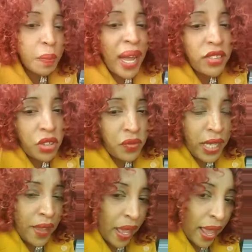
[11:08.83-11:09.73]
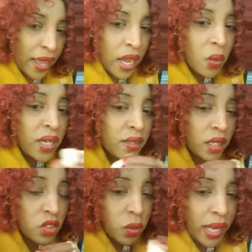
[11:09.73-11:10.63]
part of Kenya Airways
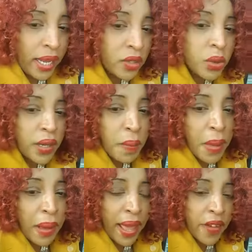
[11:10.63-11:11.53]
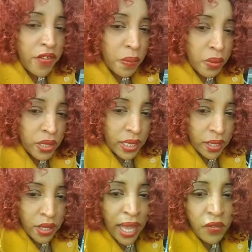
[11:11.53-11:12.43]
as well, and we remember everybody
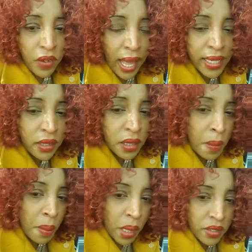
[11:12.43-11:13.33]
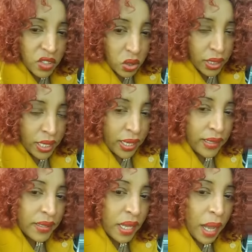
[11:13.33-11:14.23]
in that flight. So
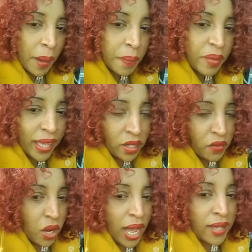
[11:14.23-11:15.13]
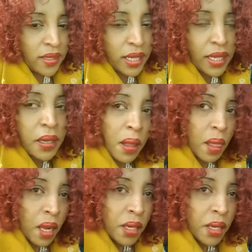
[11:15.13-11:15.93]
yes, thank you for asking.